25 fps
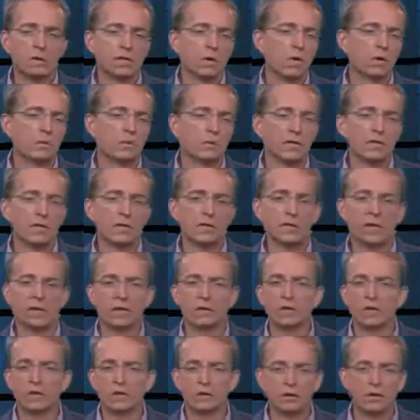
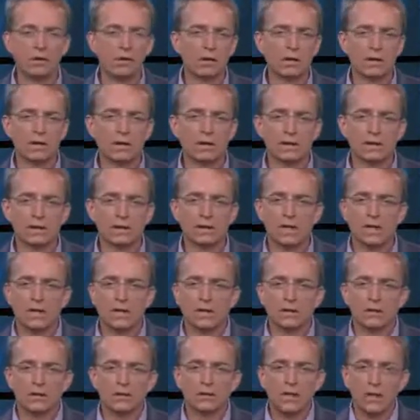OPM or Target.
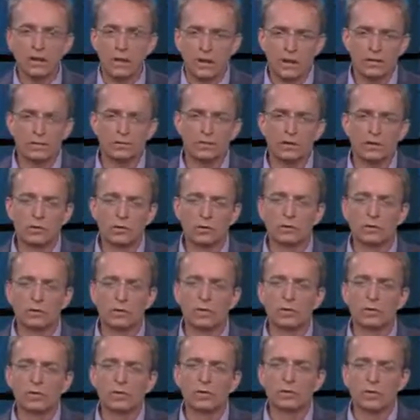All of those
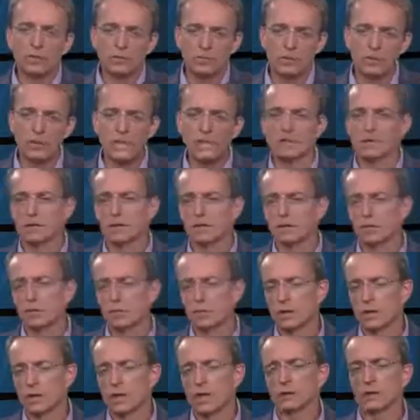were the basics
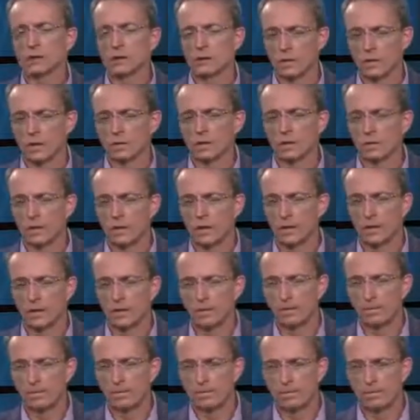were not done well.